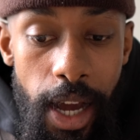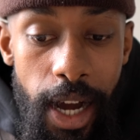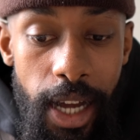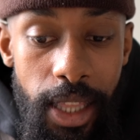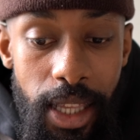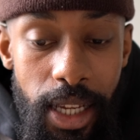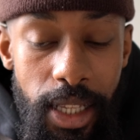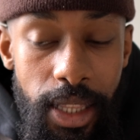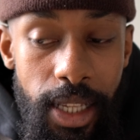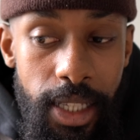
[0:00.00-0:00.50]
I
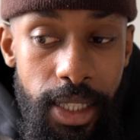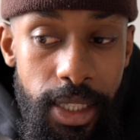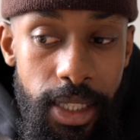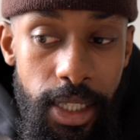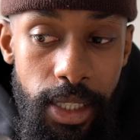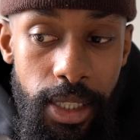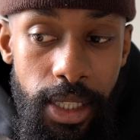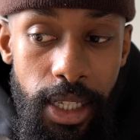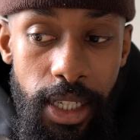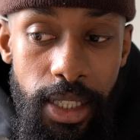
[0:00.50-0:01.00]
think
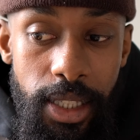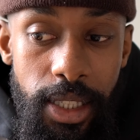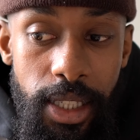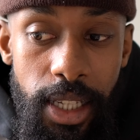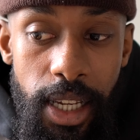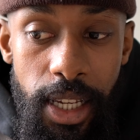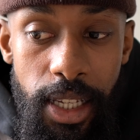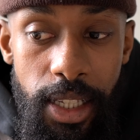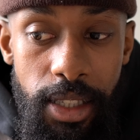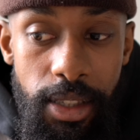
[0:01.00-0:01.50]
that
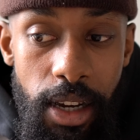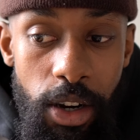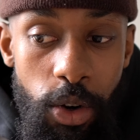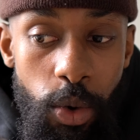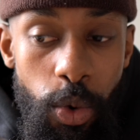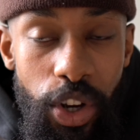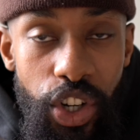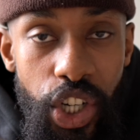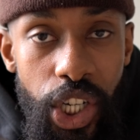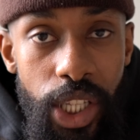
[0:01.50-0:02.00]
this is a
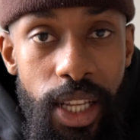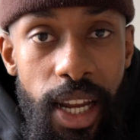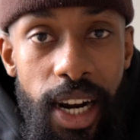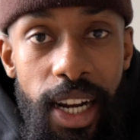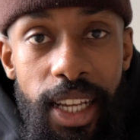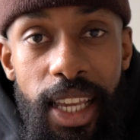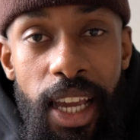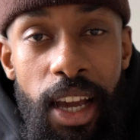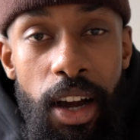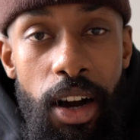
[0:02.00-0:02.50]
question that
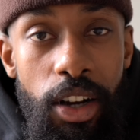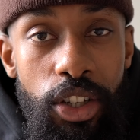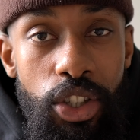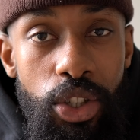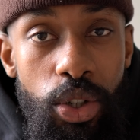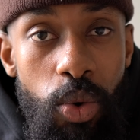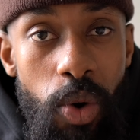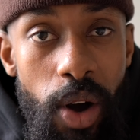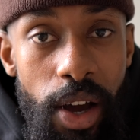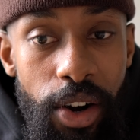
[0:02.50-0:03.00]
I get
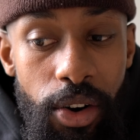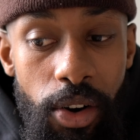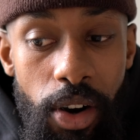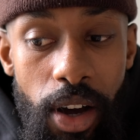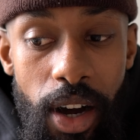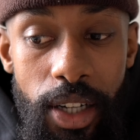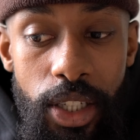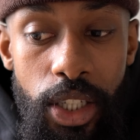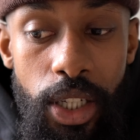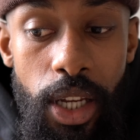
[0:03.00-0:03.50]
asked quite a
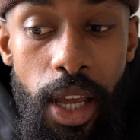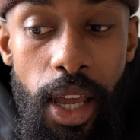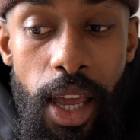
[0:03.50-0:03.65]
lot.